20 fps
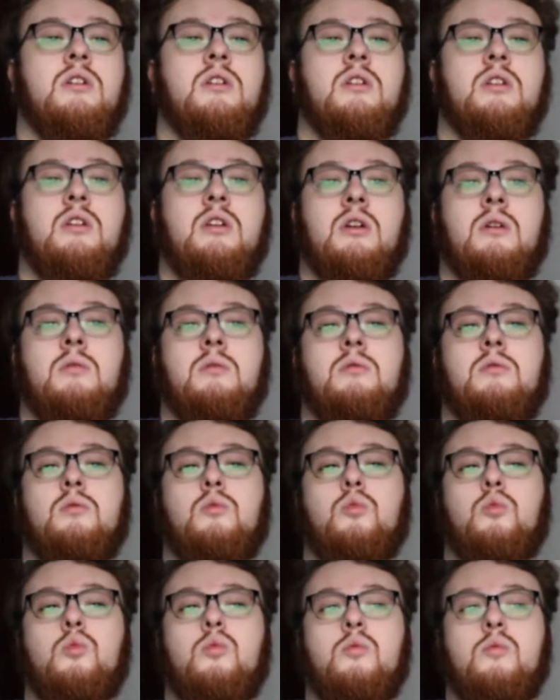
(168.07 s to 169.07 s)
you know,
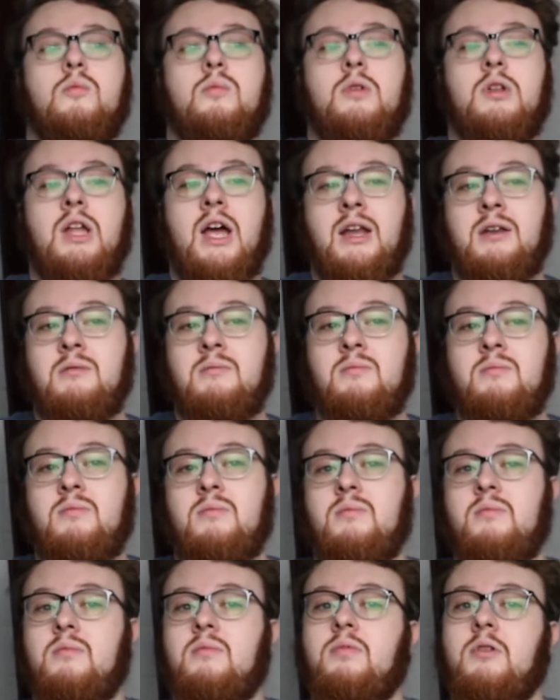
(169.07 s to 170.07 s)

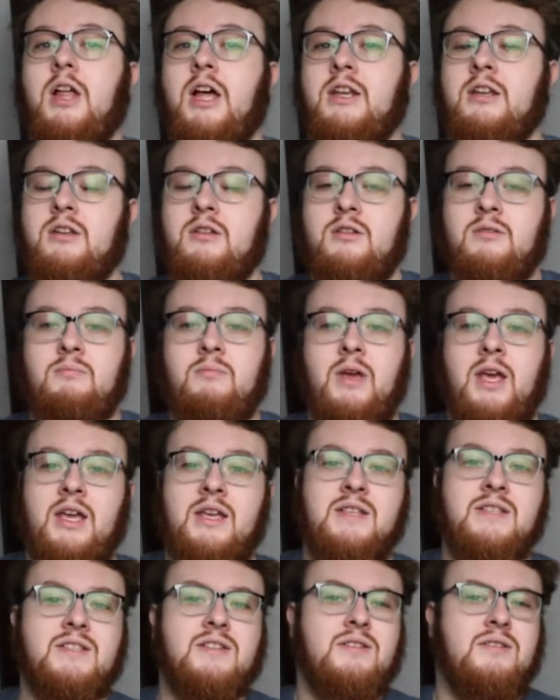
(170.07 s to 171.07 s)

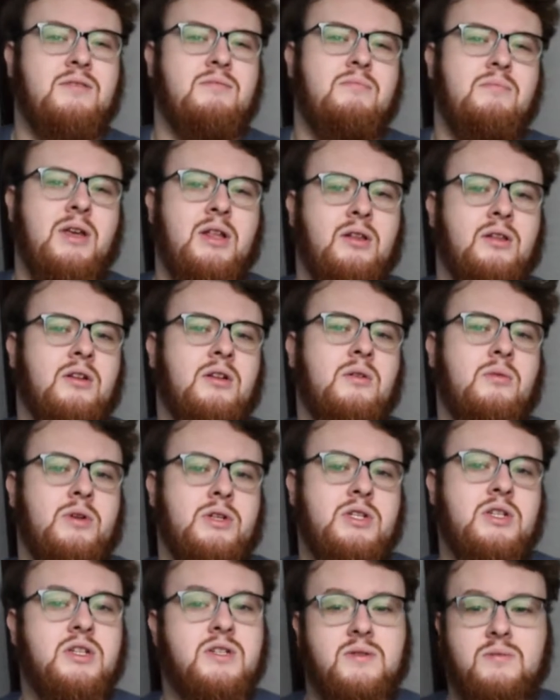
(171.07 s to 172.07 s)
plant-based milk,
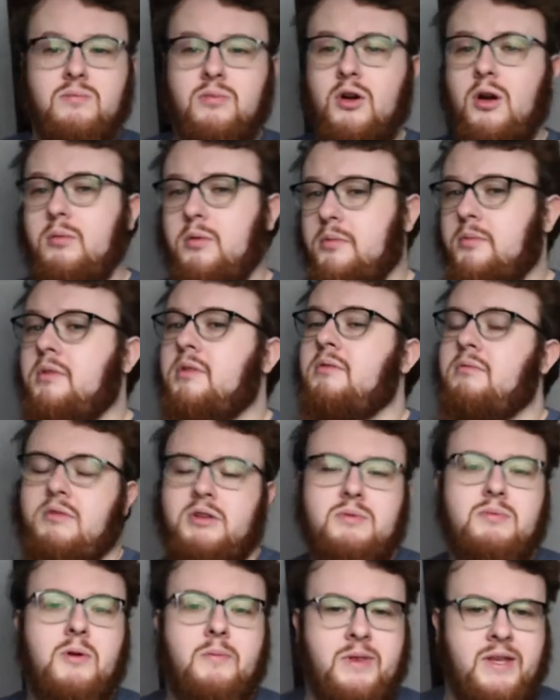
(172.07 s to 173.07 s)
which
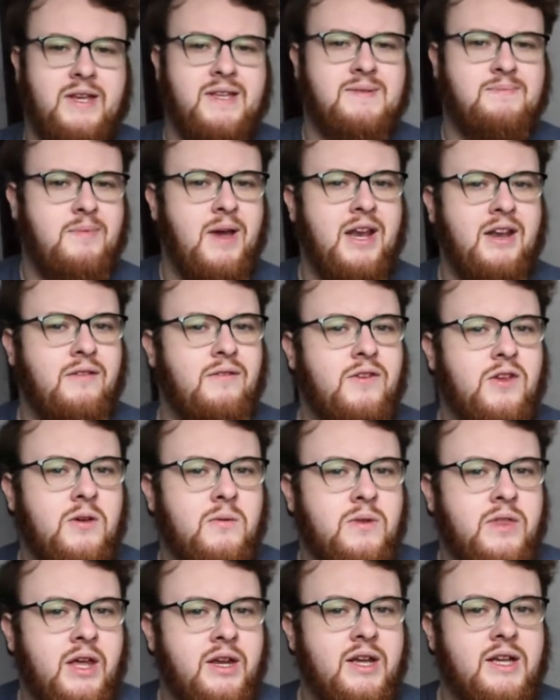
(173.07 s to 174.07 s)
probably is better for you
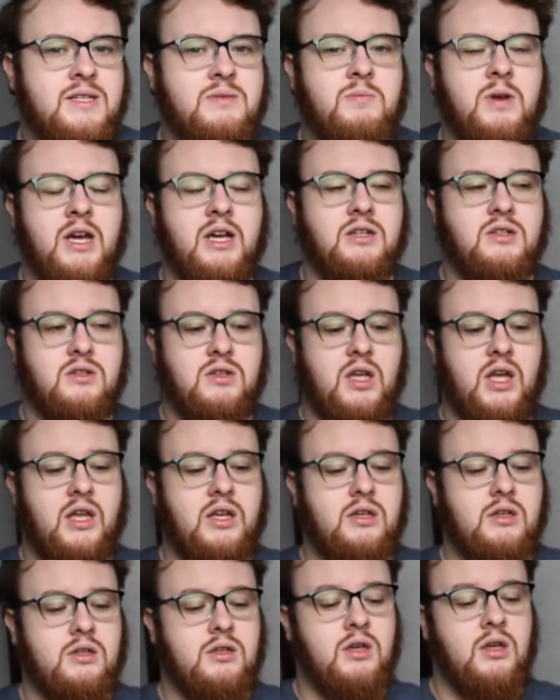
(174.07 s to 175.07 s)
in that aspect,
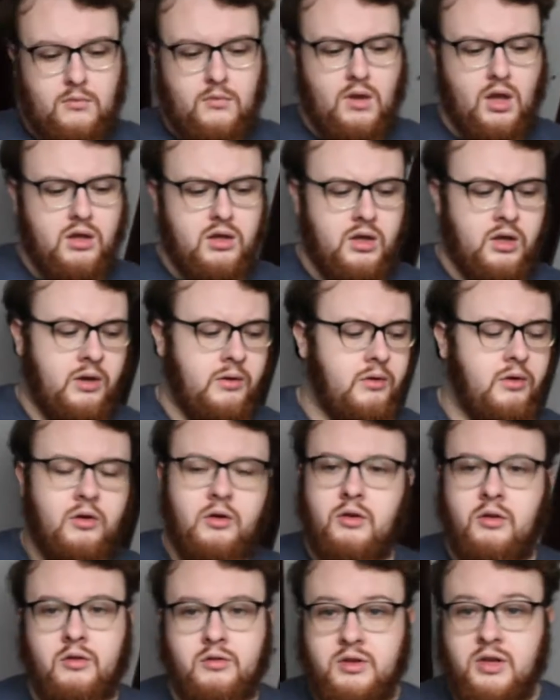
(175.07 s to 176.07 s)
and, you
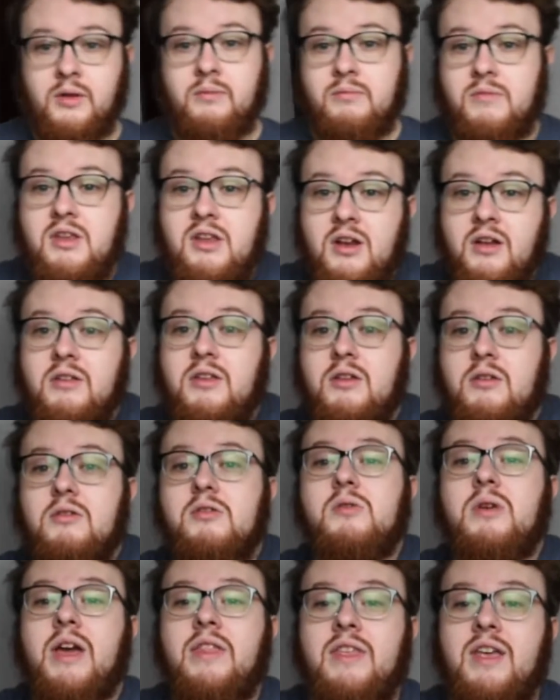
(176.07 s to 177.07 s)
know,
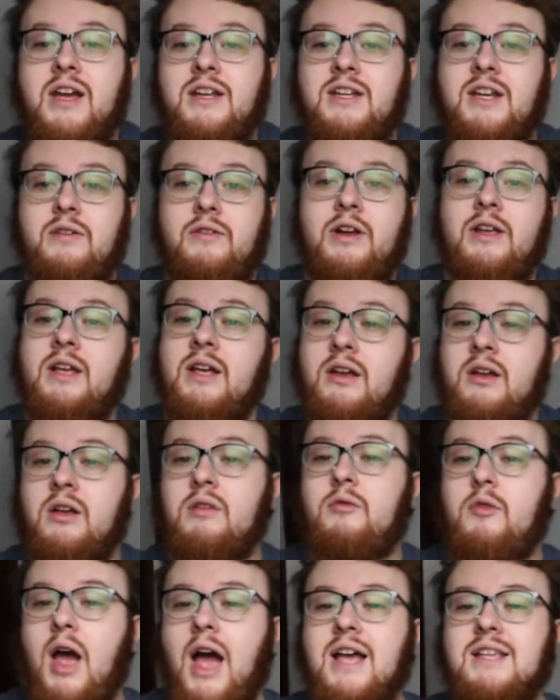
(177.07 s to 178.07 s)
you get the idea,
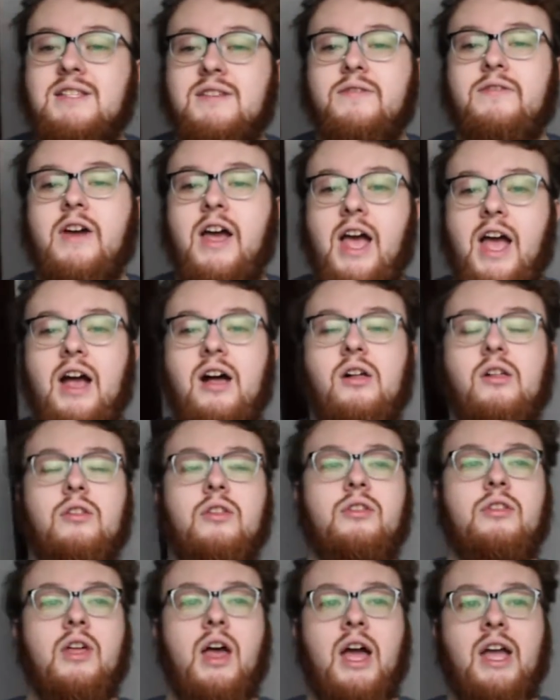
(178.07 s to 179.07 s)
right? As for
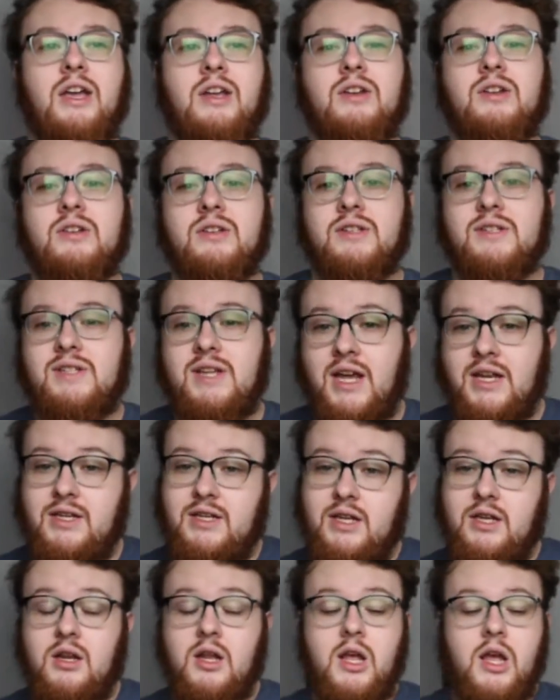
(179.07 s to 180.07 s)
health, I can understand
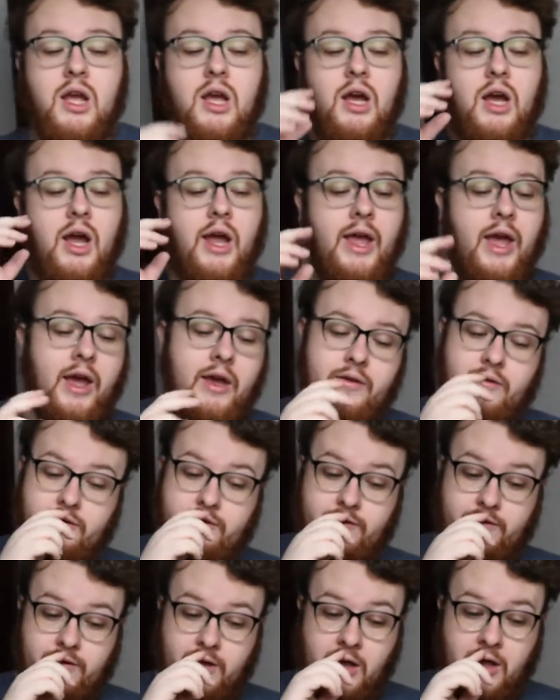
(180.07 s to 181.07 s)
it. I have